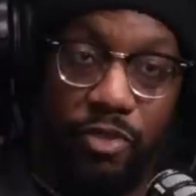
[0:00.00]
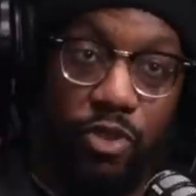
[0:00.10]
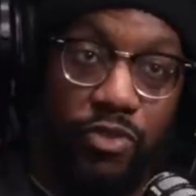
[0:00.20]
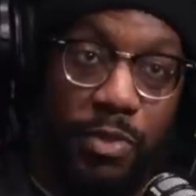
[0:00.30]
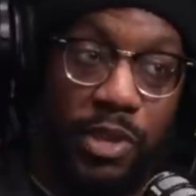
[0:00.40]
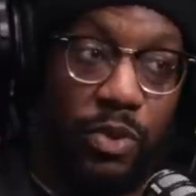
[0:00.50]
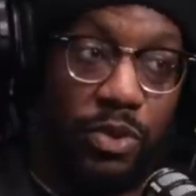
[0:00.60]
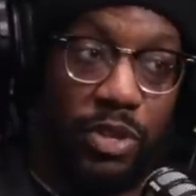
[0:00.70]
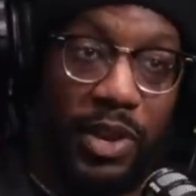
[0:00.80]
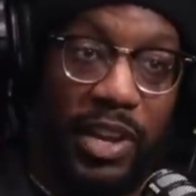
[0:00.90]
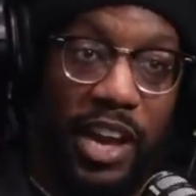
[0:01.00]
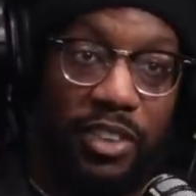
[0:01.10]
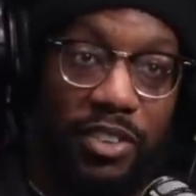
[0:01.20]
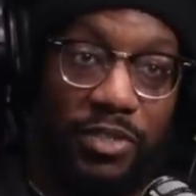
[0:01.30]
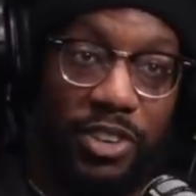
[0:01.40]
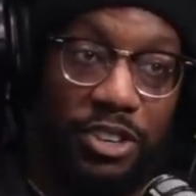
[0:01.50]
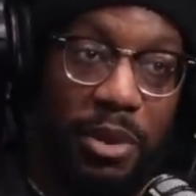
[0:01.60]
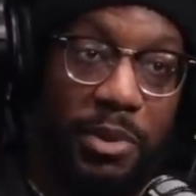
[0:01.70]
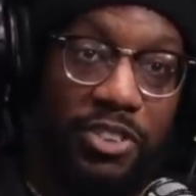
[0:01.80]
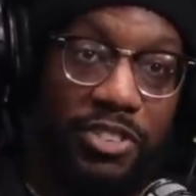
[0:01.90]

It's rude for me to also engage if she showed